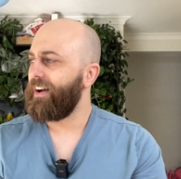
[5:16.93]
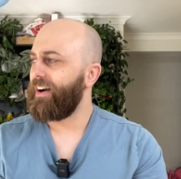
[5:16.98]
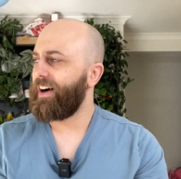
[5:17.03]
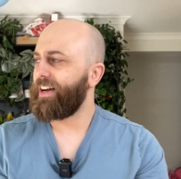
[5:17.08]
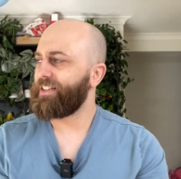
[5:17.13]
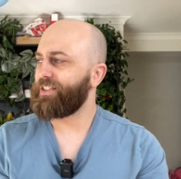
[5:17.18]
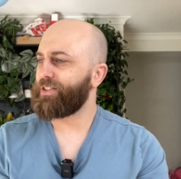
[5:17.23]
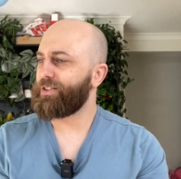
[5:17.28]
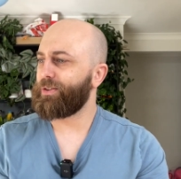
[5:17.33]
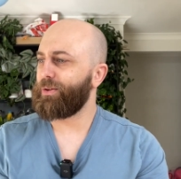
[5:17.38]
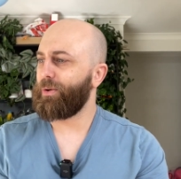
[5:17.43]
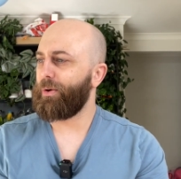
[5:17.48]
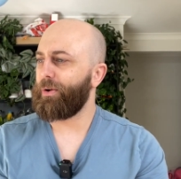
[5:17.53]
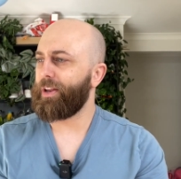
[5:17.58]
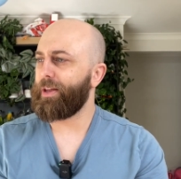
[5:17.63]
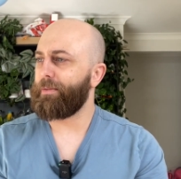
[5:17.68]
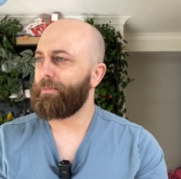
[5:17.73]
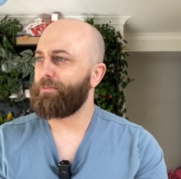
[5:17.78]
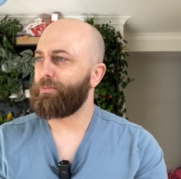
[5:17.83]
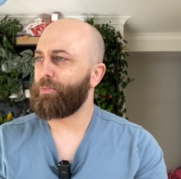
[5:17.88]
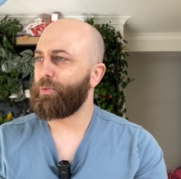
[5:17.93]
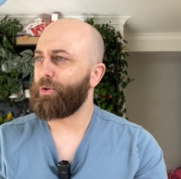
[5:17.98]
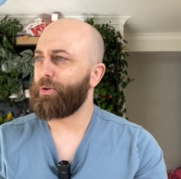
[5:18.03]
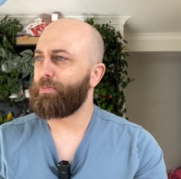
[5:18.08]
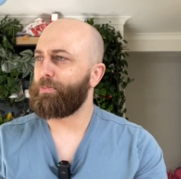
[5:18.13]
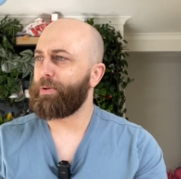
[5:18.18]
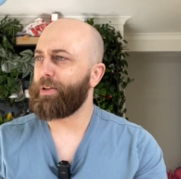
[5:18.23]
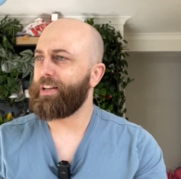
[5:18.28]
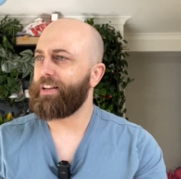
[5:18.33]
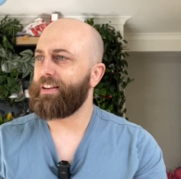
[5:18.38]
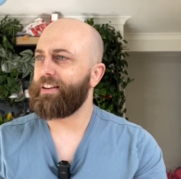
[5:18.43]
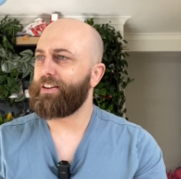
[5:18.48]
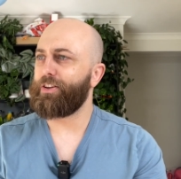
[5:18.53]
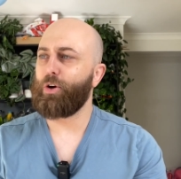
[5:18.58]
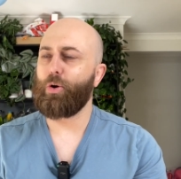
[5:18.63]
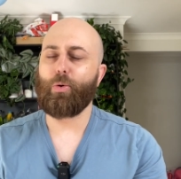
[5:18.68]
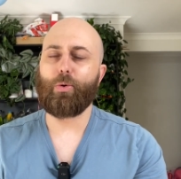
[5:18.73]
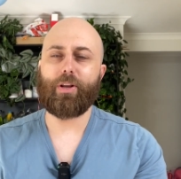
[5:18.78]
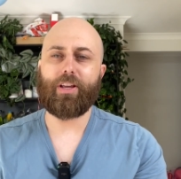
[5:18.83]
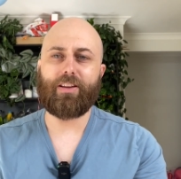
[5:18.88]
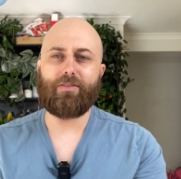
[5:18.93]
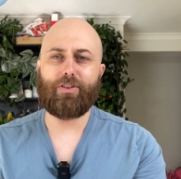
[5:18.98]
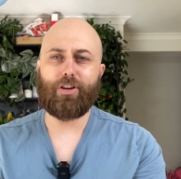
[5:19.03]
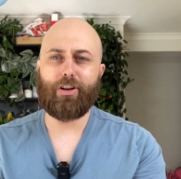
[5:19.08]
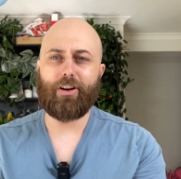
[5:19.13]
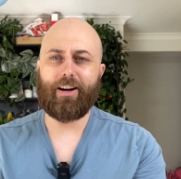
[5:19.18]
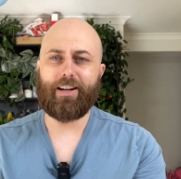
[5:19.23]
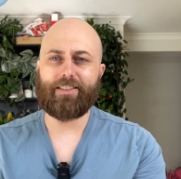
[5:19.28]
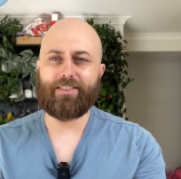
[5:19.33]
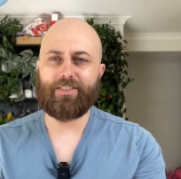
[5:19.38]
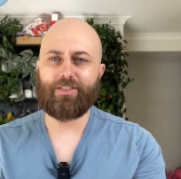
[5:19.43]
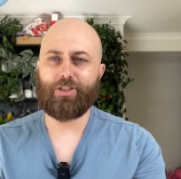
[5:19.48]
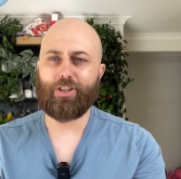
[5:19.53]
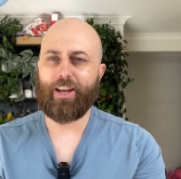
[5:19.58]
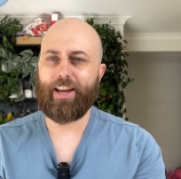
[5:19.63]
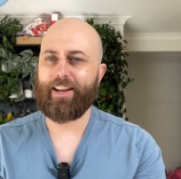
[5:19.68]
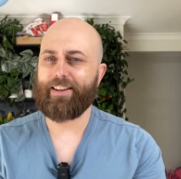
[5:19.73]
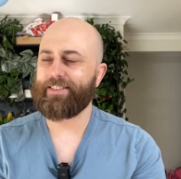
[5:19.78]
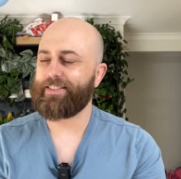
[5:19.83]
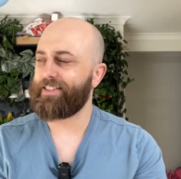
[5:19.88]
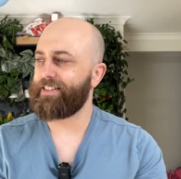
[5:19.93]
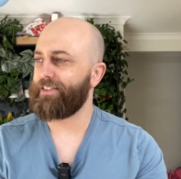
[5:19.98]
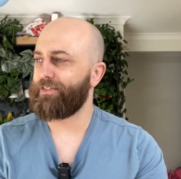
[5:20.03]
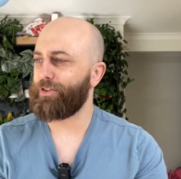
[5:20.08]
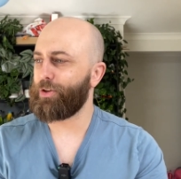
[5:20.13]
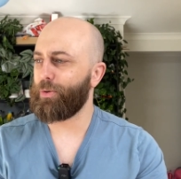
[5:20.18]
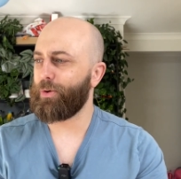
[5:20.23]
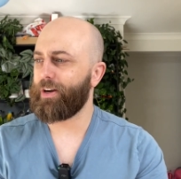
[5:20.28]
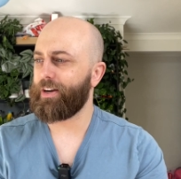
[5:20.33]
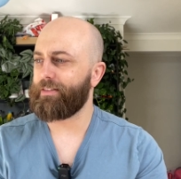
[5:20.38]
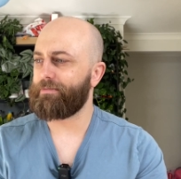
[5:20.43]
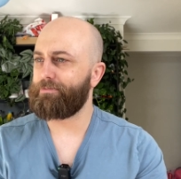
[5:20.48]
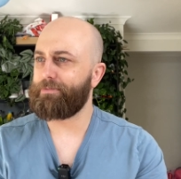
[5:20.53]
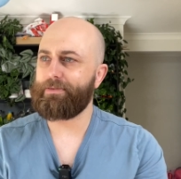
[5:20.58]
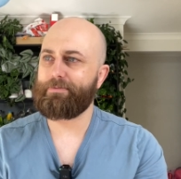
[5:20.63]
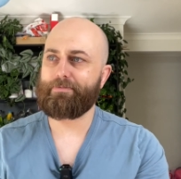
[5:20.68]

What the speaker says: I just thought it would be cool to give you guys a chance, if you are